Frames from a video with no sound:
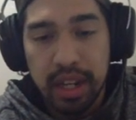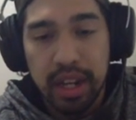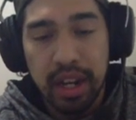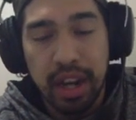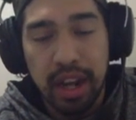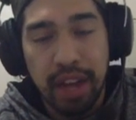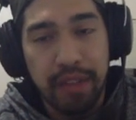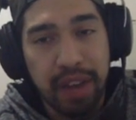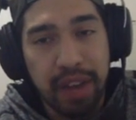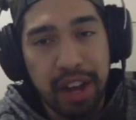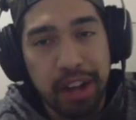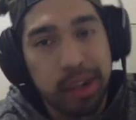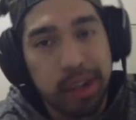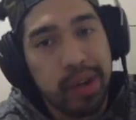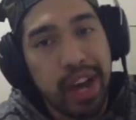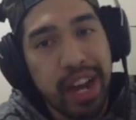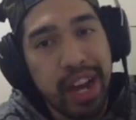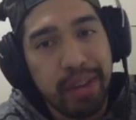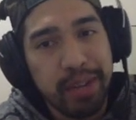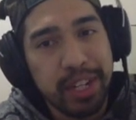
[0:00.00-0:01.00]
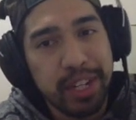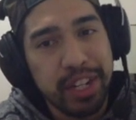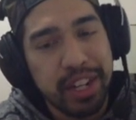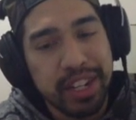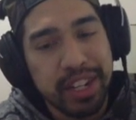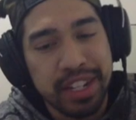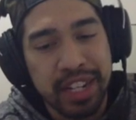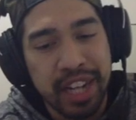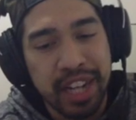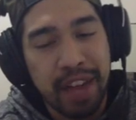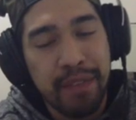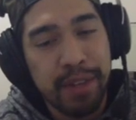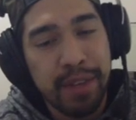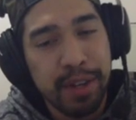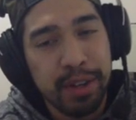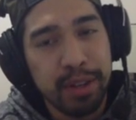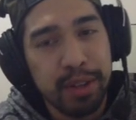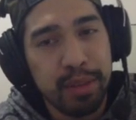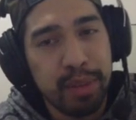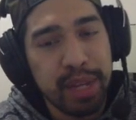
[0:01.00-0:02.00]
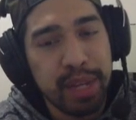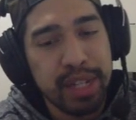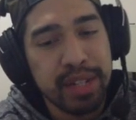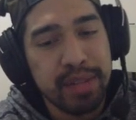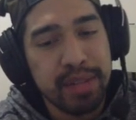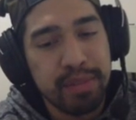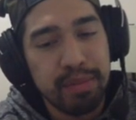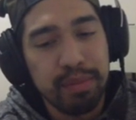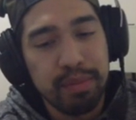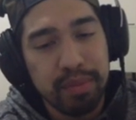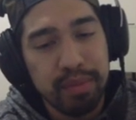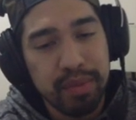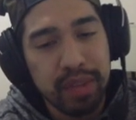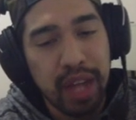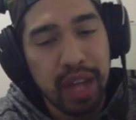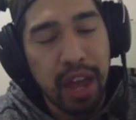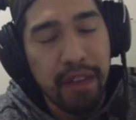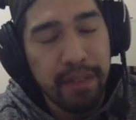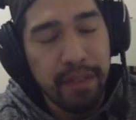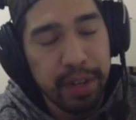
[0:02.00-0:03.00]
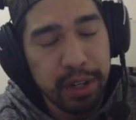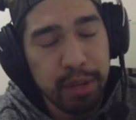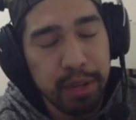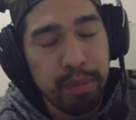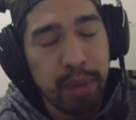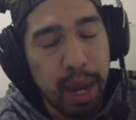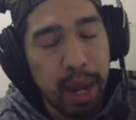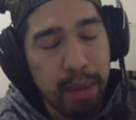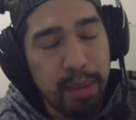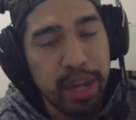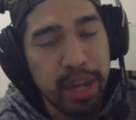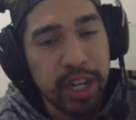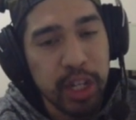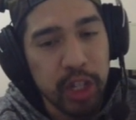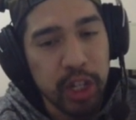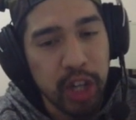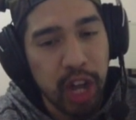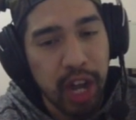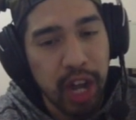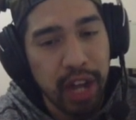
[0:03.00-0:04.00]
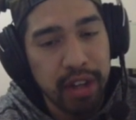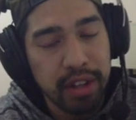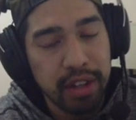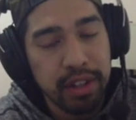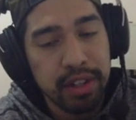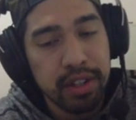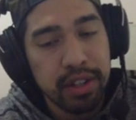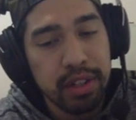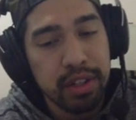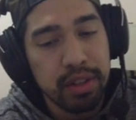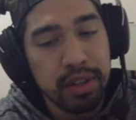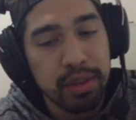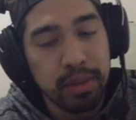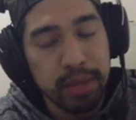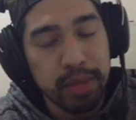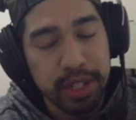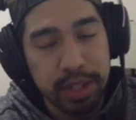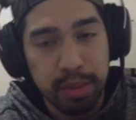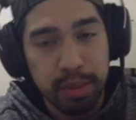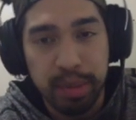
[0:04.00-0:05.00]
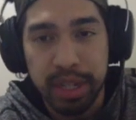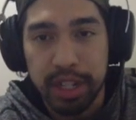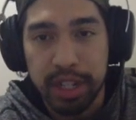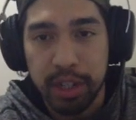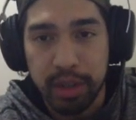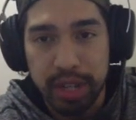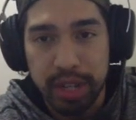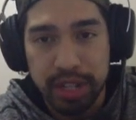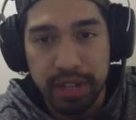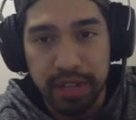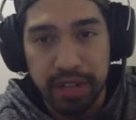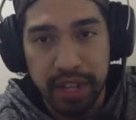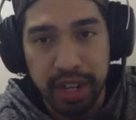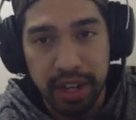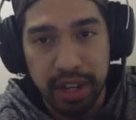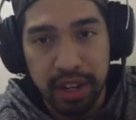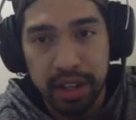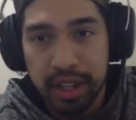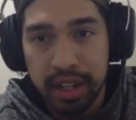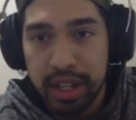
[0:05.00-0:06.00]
I, I don't know. I, what do you guys think? I figured the best, I figured my best shot was to be aggressive there.